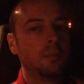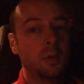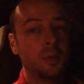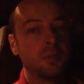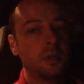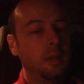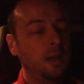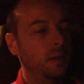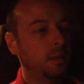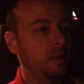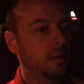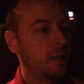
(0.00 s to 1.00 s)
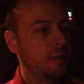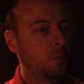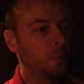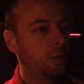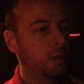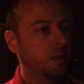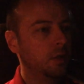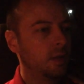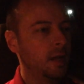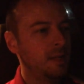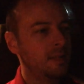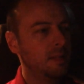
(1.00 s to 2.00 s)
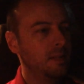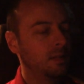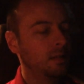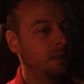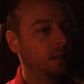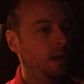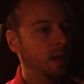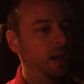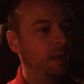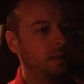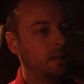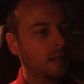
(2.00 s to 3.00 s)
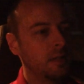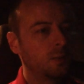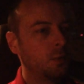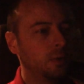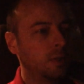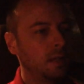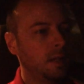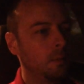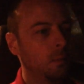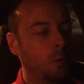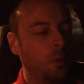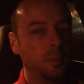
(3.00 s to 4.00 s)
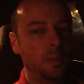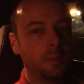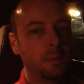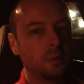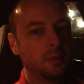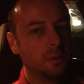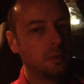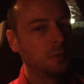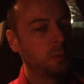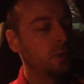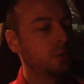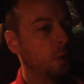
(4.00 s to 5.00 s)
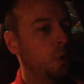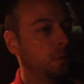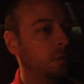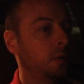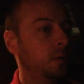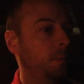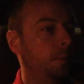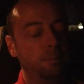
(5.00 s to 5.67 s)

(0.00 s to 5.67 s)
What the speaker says: Personally, I think that's a really good idea. I think that's going to get more people to switch over.